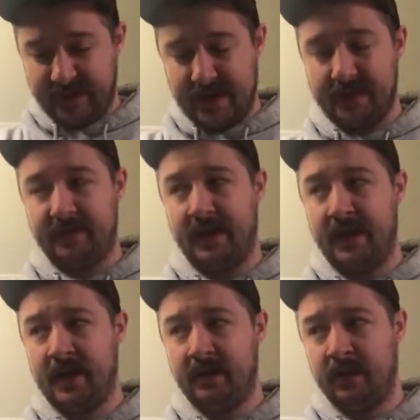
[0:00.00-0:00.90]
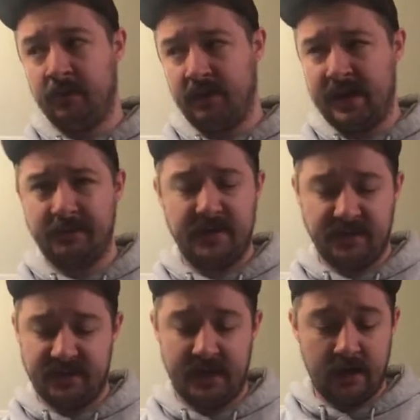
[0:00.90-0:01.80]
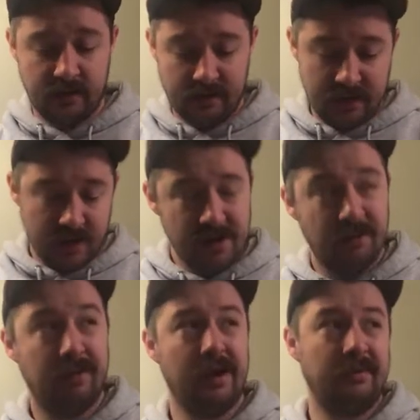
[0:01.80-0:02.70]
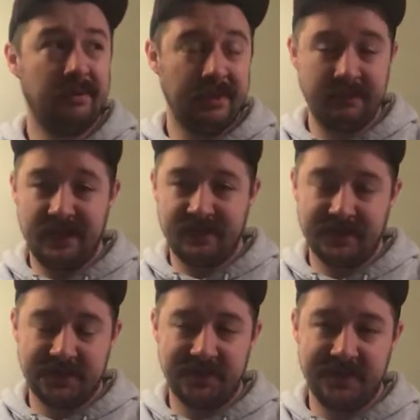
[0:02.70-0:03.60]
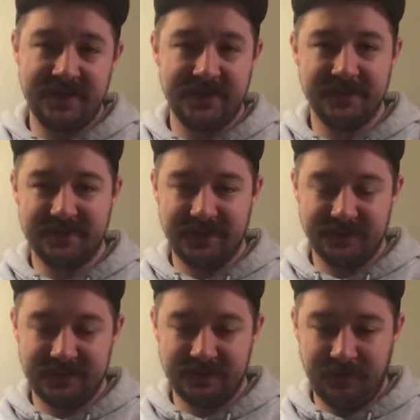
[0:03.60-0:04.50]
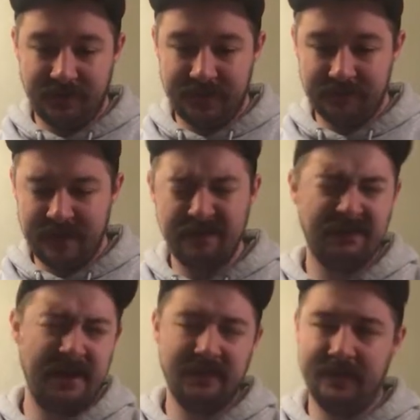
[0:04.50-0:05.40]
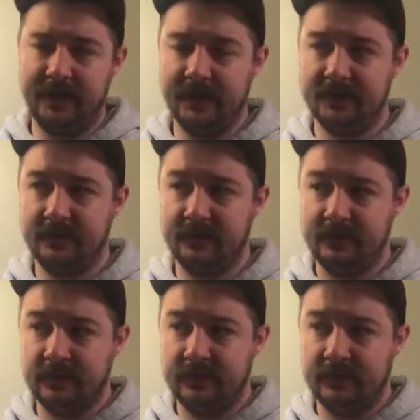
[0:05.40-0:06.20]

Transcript: I think I've had their Black Metal Stout probably about 6 or 8 years ago at this point. Maybe less.